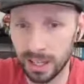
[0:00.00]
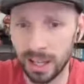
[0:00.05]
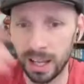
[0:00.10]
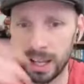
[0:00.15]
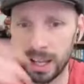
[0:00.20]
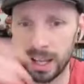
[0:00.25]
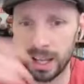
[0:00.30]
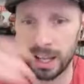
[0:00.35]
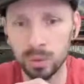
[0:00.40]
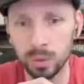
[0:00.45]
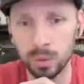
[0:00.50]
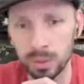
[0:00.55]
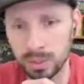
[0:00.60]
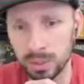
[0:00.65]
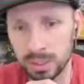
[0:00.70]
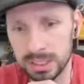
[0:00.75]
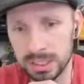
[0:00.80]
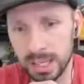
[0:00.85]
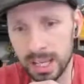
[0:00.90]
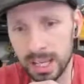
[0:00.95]
And so it
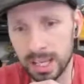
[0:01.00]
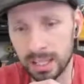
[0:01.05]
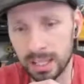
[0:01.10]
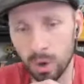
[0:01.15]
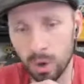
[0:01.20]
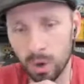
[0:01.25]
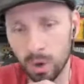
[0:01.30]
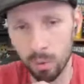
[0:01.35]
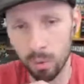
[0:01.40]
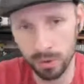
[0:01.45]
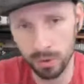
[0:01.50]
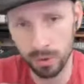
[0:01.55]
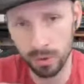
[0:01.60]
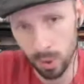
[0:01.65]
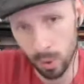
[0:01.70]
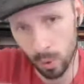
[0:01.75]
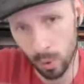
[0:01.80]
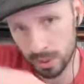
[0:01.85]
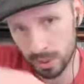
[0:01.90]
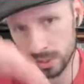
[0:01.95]
looks like over the
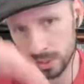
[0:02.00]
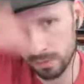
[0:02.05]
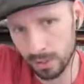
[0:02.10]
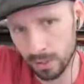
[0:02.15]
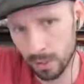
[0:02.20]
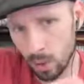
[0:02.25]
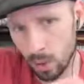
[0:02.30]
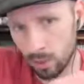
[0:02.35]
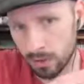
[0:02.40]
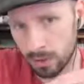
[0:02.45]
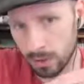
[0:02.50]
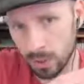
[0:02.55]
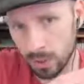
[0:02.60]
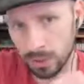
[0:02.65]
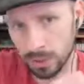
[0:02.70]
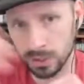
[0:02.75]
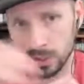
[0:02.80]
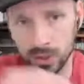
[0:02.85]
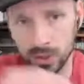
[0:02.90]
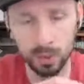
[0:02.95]
course of the
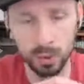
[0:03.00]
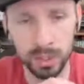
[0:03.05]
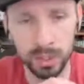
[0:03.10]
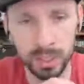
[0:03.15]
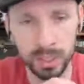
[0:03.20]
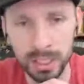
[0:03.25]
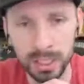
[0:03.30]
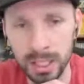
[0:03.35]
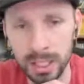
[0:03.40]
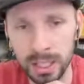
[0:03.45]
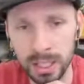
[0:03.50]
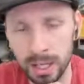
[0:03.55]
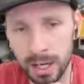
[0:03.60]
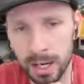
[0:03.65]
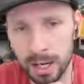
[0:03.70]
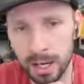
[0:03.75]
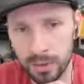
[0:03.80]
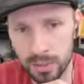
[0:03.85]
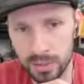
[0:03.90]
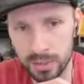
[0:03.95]
overall story,
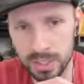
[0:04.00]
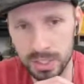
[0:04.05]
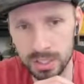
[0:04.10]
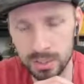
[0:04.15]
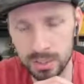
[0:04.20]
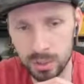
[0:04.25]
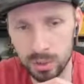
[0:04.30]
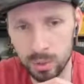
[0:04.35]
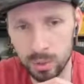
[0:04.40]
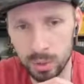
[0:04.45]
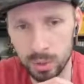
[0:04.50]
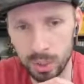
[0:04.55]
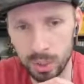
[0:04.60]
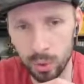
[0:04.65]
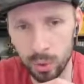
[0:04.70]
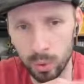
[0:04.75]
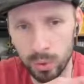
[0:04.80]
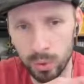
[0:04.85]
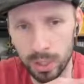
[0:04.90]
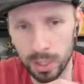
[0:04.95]
there's things that you can
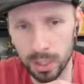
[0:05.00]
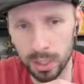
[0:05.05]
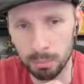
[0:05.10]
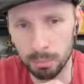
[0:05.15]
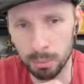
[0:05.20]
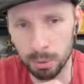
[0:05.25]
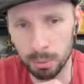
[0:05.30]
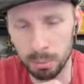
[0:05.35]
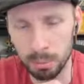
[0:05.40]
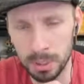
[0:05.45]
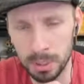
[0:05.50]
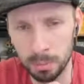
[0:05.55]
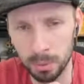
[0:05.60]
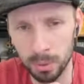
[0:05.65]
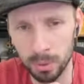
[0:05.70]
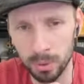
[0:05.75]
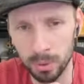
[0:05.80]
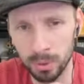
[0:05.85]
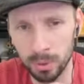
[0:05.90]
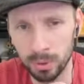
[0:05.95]
do that can put
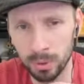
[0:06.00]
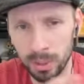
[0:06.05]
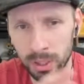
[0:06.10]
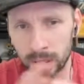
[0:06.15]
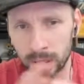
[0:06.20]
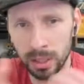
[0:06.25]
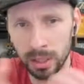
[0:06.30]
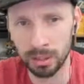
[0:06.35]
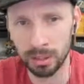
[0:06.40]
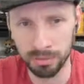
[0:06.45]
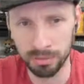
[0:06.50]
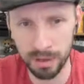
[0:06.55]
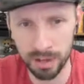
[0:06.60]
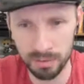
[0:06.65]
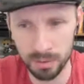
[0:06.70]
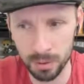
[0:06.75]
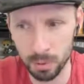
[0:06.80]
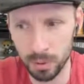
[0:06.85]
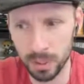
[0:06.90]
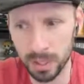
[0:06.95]
people in
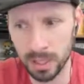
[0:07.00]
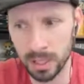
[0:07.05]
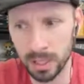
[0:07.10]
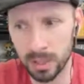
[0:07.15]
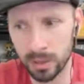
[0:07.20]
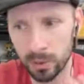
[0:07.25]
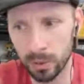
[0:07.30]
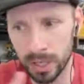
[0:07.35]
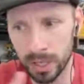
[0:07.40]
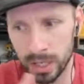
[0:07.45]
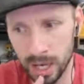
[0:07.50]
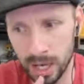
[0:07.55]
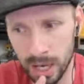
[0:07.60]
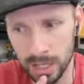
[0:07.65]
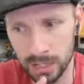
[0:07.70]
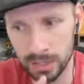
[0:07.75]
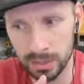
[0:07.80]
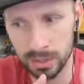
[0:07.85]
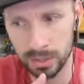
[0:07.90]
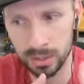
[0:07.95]
favor with or at
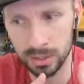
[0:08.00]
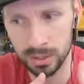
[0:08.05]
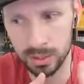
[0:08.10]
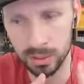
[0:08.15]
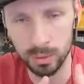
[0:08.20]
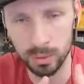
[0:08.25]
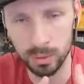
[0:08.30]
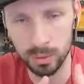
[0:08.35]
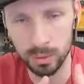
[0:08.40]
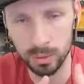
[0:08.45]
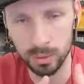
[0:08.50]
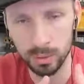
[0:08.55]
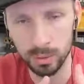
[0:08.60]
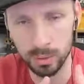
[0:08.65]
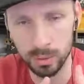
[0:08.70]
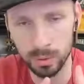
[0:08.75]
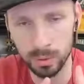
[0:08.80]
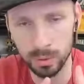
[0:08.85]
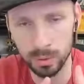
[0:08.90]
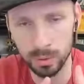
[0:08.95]
odds to the
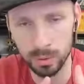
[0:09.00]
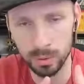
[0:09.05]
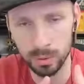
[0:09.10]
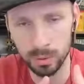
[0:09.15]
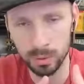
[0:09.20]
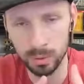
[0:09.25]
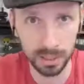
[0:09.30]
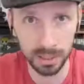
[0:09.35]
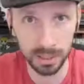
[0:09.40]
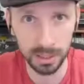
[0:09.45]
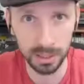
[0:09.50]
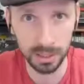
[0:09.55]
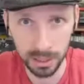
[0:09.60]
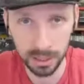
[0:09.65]
agenda of the